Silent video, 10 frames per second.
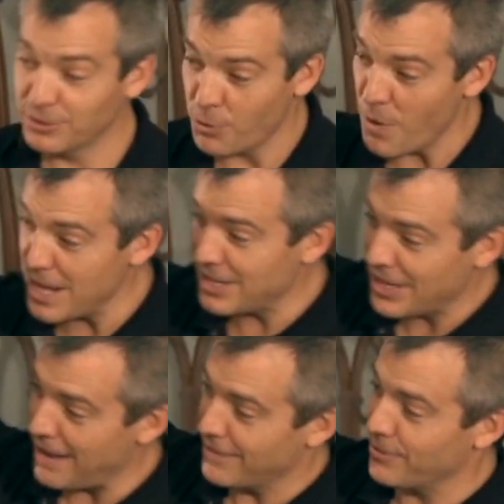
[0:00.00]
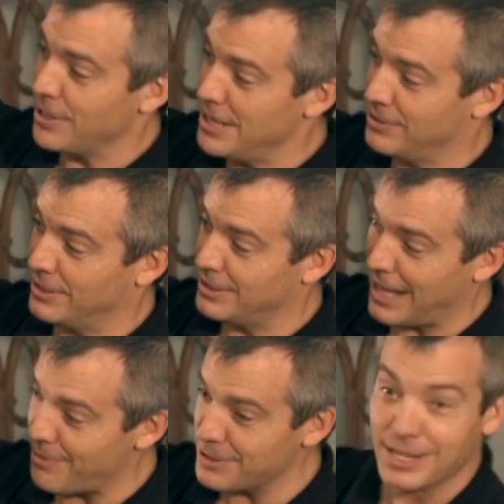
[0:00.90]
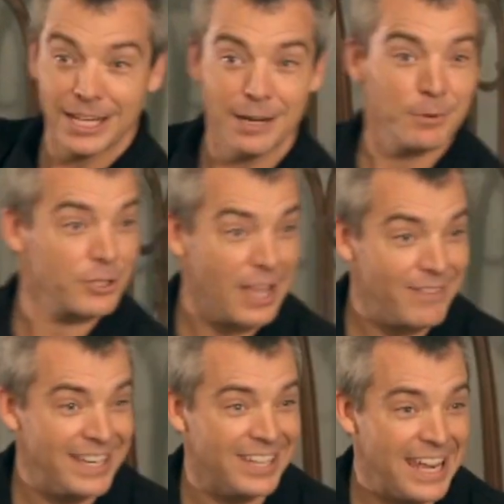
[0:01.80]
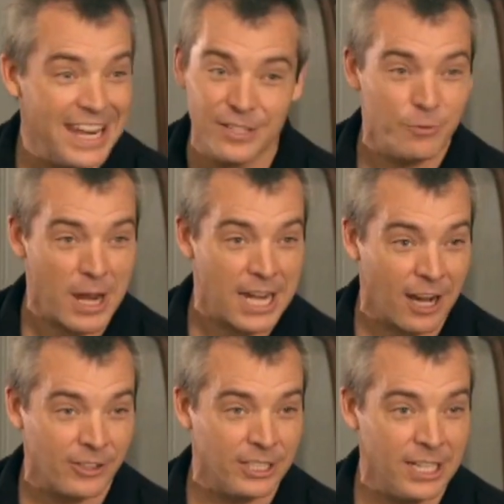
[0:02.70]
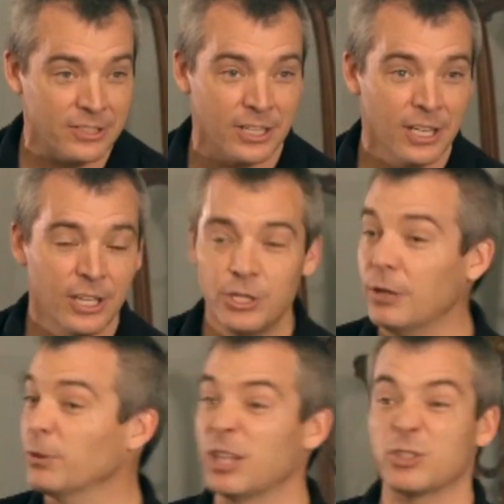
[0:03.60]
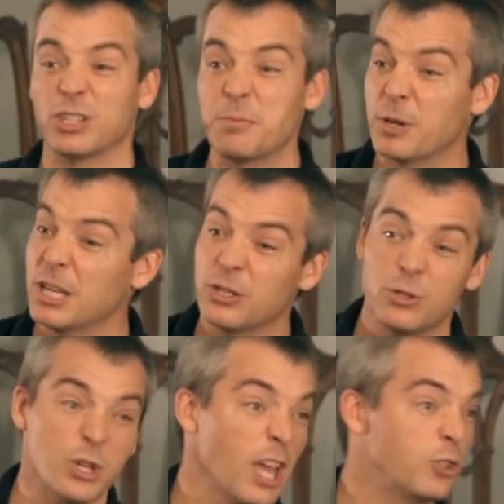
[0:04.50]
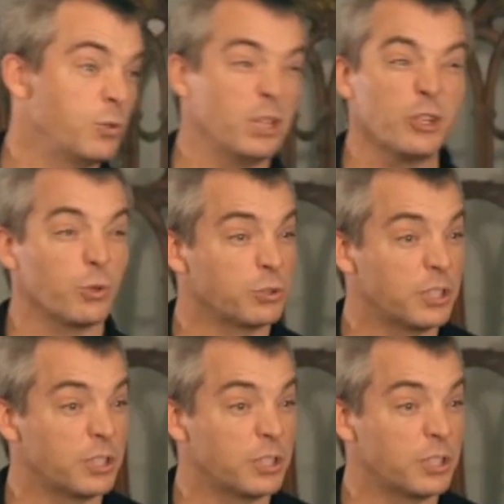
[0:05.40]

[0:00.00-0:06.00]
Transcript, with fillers: 27 reasons. That was like number 17. It's way down on the list. You had religious liberty issues, you had judicial